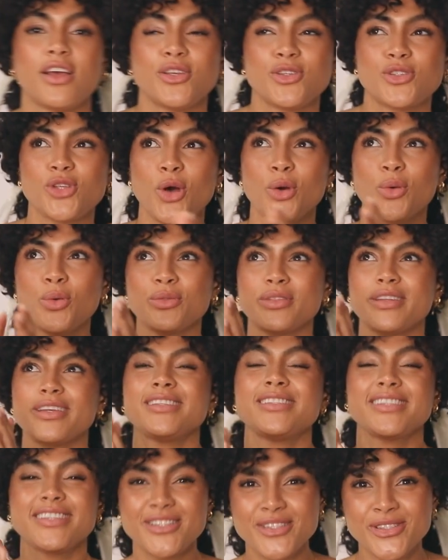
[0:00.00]
So
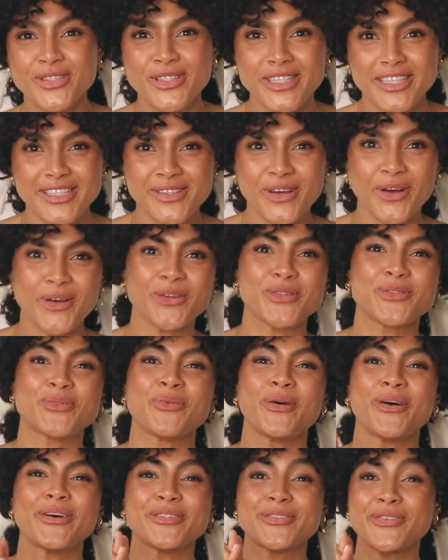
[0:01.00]
this digital detox
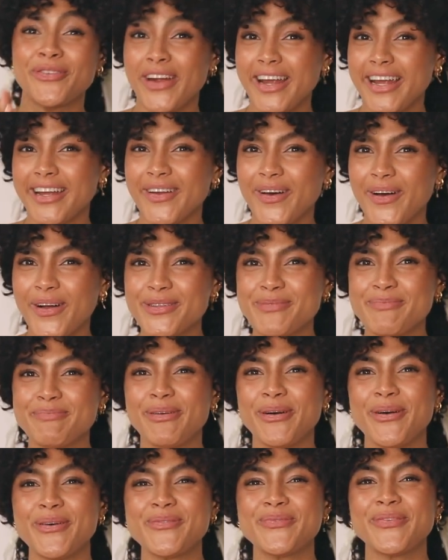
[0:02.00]
was great and all,
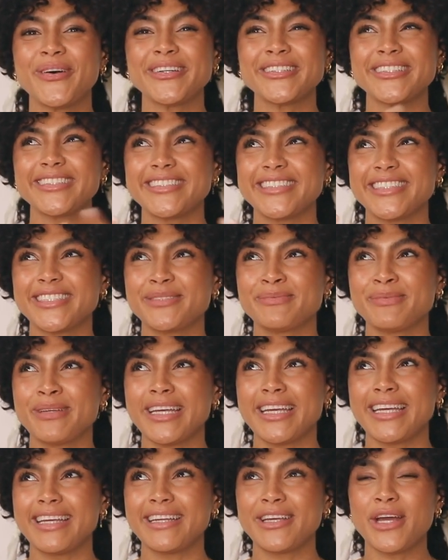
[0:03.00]
but what does this
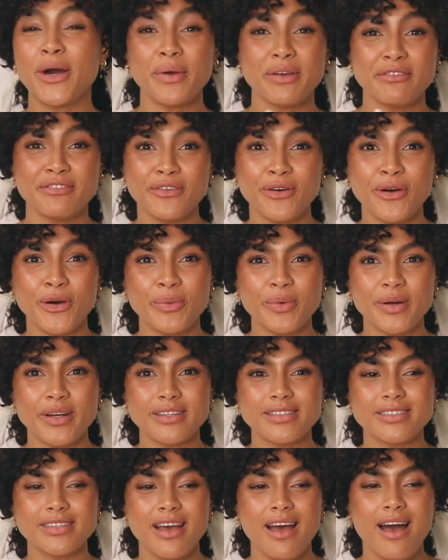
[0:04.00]
mean going
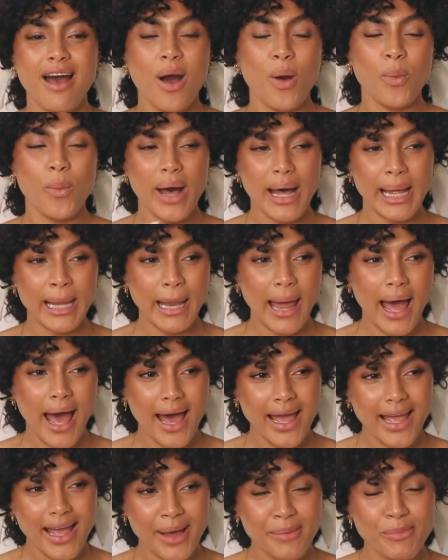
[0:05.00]
forward? Well,
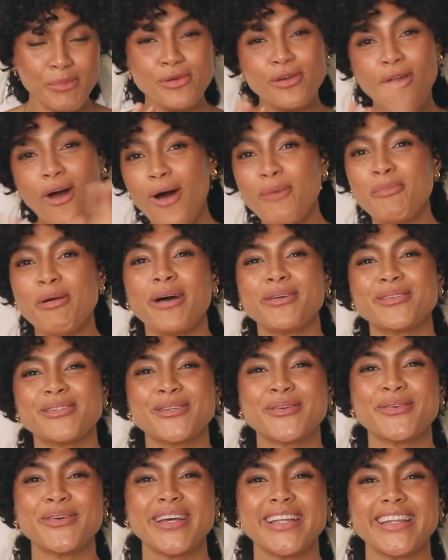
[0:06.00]
I am not about to
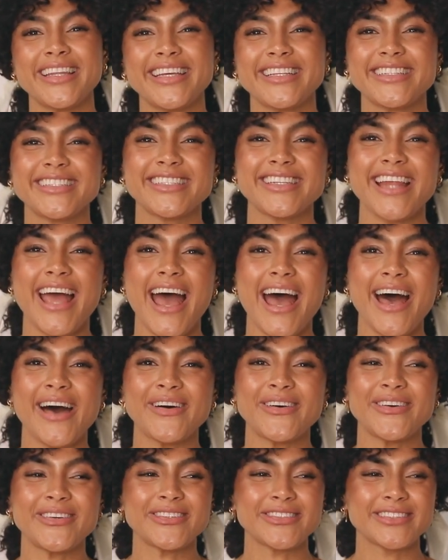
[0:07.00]
quit the internet
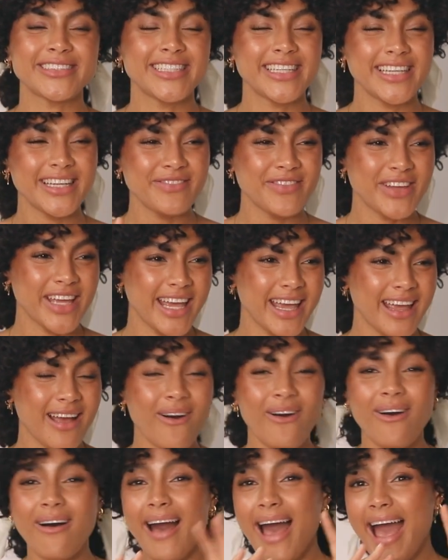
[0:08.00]
or TV
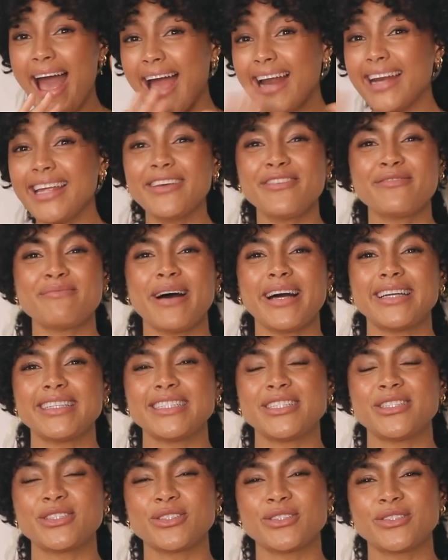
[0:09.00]
or any of my
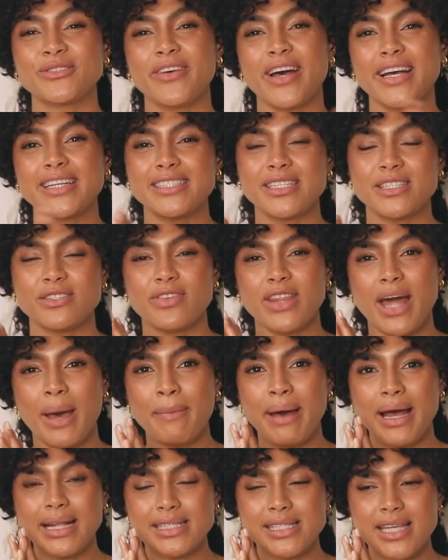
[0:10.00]
digital devices for that
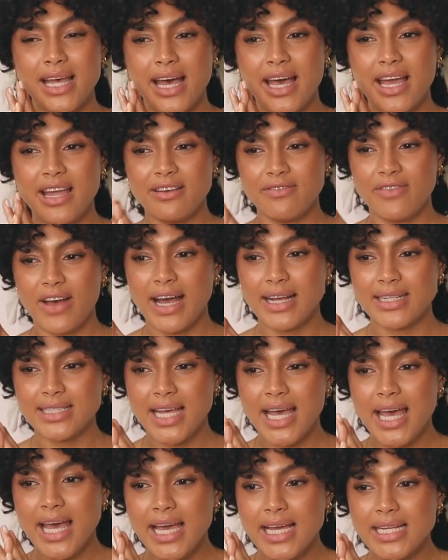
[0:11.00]
matter. In fact,
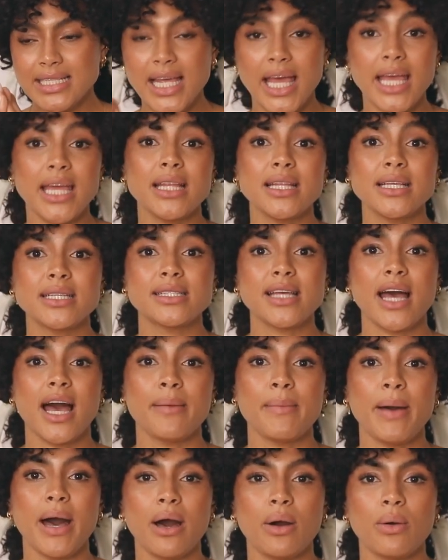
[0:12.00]
taking this
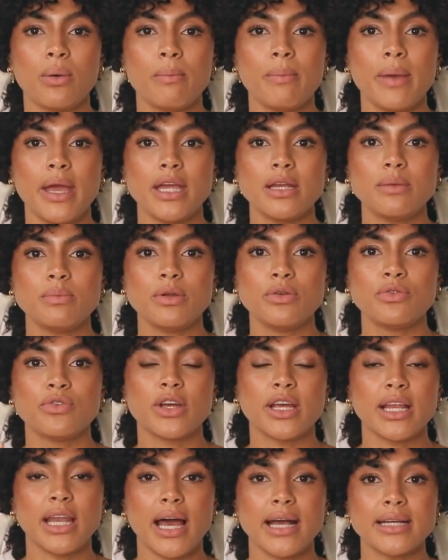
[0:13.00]
time out made me
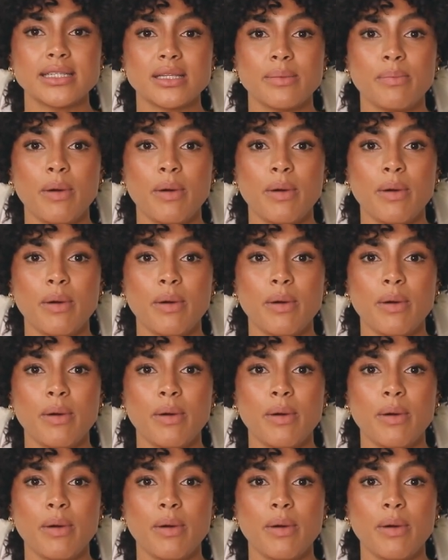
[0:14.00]
realise the